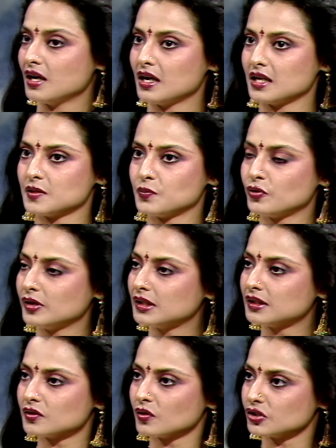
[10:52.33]
as
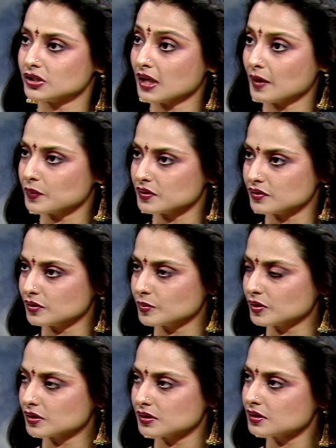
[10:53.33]
brilliant or sharp as you,
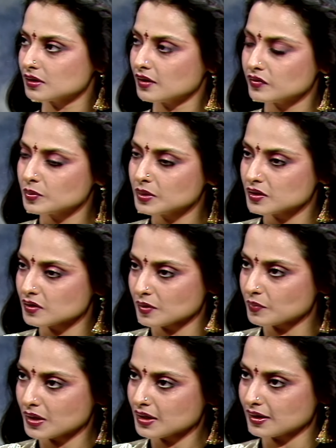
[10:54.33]
because everybody's
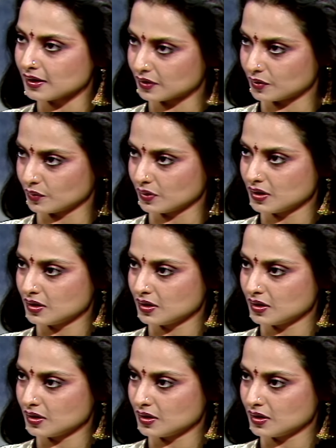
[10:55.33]
not made like you.